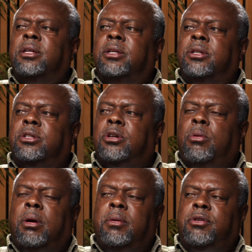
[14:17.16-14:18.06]
So
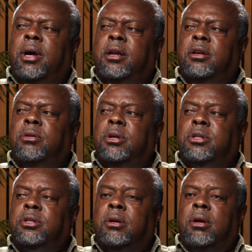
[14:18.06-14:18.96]
what we try to do
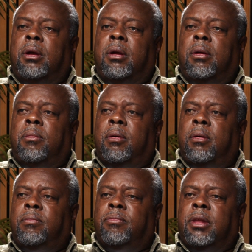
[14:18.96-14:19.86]
is
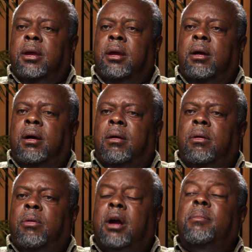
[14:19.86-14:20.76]

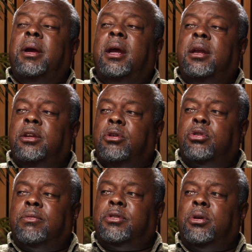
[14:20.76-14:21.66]
recommend the use
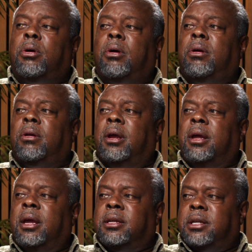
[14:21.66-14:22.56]
of soil
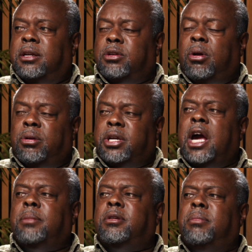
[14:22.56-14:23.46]
and soil
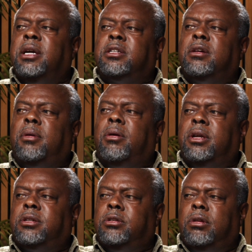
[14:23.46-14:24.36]
types based upon
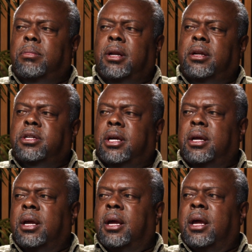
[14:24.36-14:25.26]
its suitability,
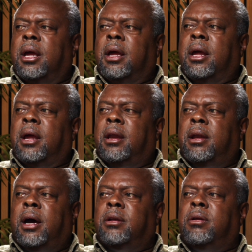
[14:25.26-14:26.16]
and
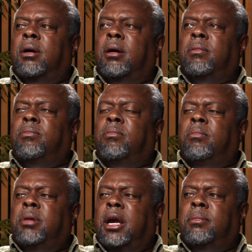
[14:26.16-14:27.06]

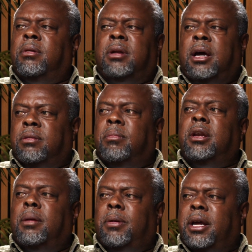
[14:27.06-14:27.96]
not
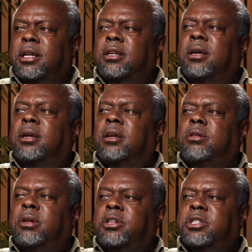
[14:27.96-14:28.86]
manipulate
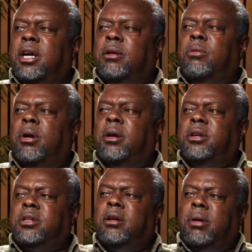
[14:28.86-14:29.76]
to the extent where
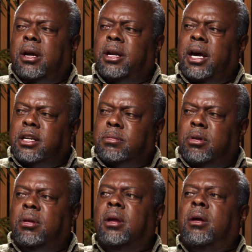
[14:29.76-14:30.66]
it's unrecognizable.
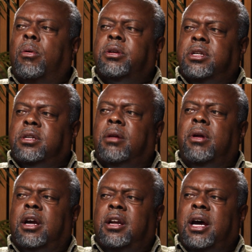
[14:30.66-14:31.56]
Once it's
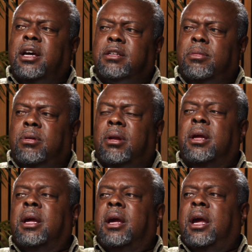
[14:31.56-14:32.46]
unrecognizable
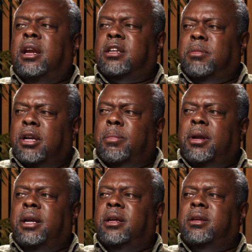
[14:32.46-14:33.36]
and is
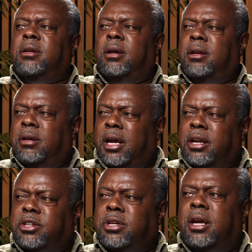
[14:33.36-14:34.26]
manipulated to that
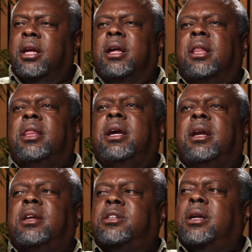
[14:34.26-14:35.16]
extent, then
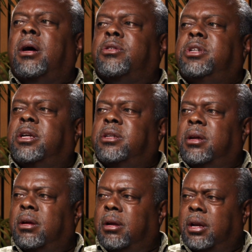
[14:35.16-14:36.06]
it's lost its
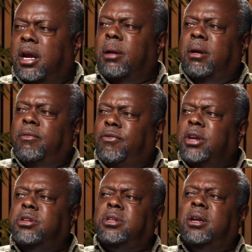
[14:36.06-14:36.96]
inherent
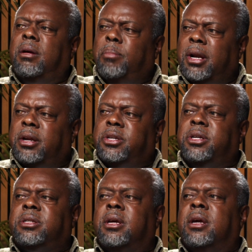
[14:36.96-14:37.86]
features and
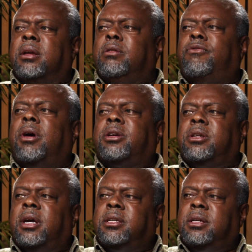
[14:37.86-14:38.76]
abilities to
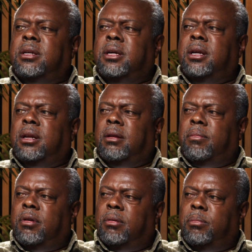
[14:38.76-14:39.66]
function as it did
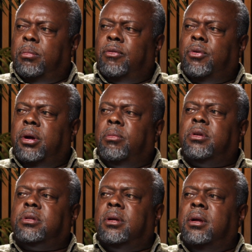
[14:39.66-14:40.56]
before it
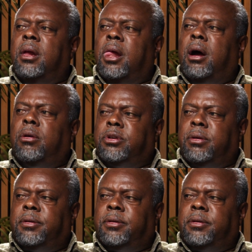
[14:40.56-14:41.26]
was altered.